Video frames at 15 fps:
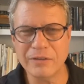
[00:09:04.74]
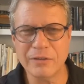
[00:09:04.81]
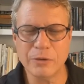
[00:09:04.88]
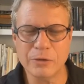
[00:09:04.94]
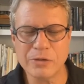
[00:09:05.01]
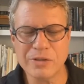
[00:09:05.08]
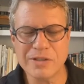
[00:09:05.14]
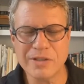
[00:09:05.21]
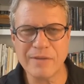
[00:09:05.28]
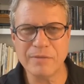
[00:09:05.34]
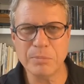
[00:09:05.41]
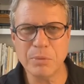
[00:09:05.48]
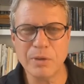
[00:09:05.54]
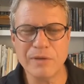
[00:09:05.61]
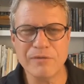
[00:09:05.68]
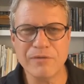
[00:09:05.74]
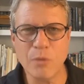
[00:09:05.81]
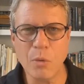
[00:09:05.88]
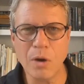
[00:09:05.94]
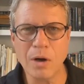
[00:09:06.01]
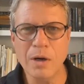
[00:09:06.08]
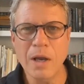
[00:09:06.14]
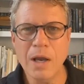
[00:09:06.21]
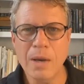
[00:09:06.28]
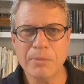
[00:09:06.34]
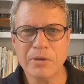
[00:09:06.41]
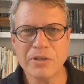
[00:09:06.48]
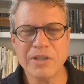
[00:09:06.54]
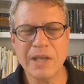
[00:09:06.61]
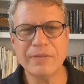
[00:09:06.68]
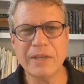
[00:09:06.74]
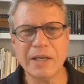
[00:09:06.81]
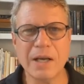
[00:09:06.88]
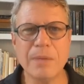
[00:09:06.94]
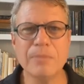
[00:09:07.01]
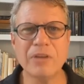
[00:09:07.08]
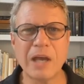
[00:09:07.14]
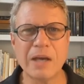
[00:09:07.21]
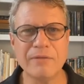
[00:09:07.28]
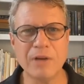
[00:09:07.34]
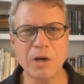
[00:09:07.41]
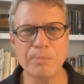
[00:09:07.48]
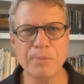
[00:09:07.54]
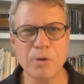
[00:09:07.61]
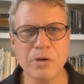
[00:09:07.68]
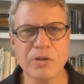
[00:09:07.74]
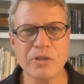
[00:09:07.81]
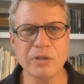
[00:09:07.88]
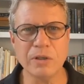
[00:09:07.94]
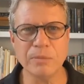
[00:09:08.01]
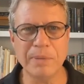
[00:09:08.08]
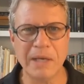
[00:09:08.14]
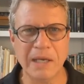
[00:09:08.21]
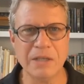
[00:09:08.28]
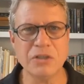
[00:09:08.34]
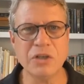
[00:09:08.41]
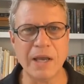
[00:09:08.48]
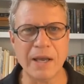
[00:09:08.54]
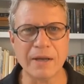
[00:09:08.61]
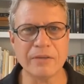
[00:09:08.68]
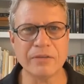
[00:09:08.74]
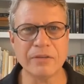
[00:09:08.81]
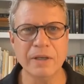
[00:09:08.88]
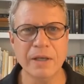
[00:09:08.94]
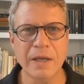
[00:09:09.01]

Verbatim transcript: usually seven point four percent that comes out of our personal paychecks